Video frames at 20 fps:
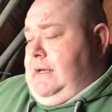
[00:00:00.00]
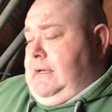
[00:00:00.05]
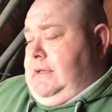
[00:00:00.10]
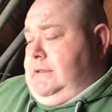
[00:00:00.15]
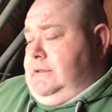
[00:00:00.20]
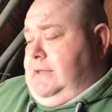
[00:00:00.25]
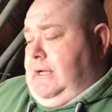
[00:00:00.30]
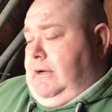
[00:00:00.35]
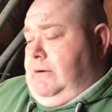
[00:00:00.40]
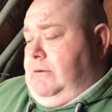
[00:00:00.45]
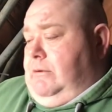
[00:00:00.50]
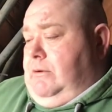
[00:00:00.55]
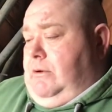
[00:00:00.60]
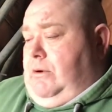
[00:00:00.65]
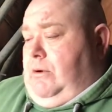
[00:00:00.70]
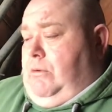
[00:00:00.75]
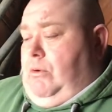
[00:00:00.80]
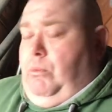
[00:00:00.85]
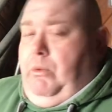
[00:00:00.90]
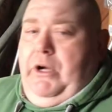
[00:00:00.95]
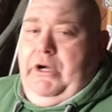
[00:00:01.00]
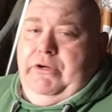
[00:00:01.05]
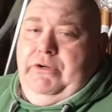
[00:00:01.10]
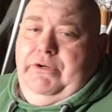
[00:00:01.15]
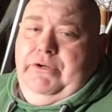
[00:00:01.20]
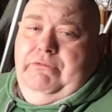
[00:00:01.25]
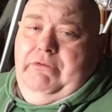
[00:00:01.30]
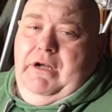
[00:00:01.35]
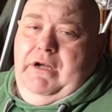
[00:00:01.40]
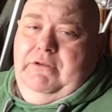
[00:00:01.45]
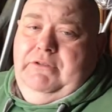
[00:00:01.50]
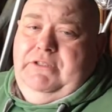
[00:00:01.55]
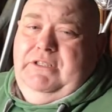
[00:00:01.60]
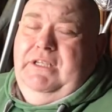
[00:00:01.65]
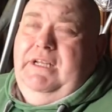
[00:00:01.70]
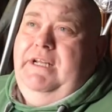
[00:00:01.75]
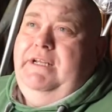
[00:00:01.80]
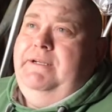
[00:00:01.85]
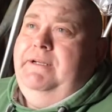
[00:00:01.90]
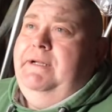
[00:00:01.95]
So working on the roads, and
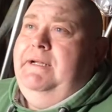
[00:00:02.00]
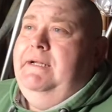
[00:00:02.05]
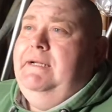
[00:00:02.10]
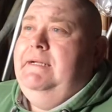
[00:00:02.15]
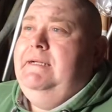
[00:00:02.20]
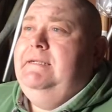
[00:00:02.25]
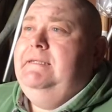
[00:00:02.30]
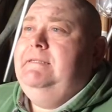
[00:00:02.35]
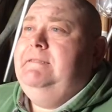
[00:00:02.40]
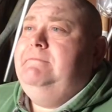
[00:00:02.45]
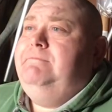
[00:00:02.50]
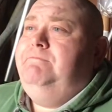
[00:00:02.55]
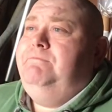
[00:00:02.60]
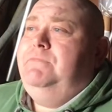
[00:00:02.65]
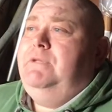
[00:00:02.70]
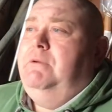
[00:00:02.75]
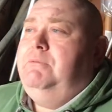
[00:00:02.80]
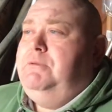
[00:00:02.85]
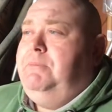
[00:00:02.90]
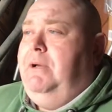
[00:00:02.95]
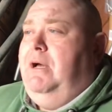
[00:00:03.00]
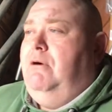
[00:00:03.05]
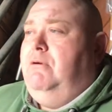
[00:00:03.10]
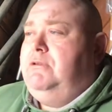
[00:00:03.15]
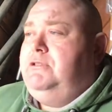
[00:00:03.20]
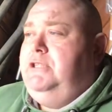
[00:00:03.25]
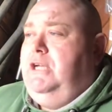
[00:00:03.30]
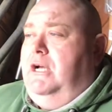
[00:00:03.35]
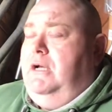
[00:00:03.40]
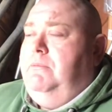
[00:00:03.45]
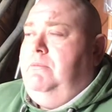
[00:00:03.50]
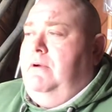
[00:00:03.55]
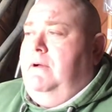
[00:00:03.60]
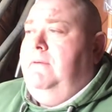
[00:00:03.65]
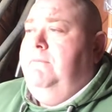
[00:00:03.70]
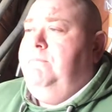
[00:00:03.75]
then it was about October